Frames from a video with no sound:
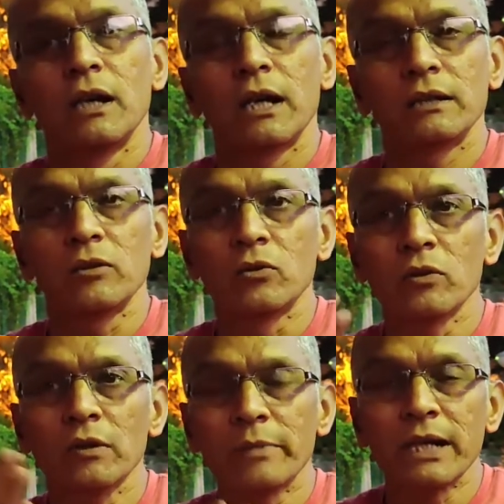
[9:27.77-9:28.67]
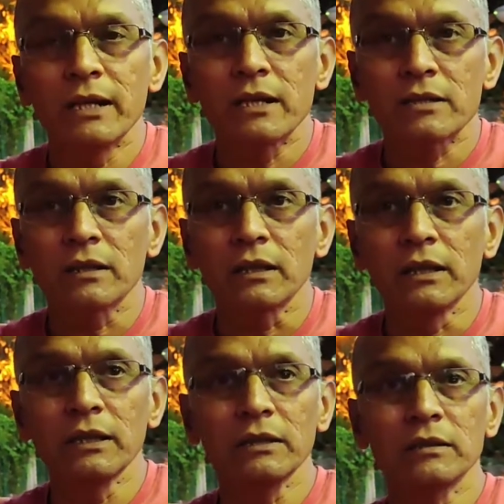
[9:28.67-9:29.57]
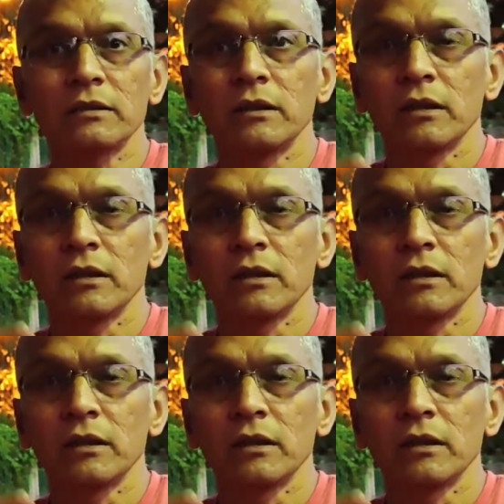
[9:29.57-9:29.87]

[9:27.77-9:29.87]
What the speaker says: And the whole meditation is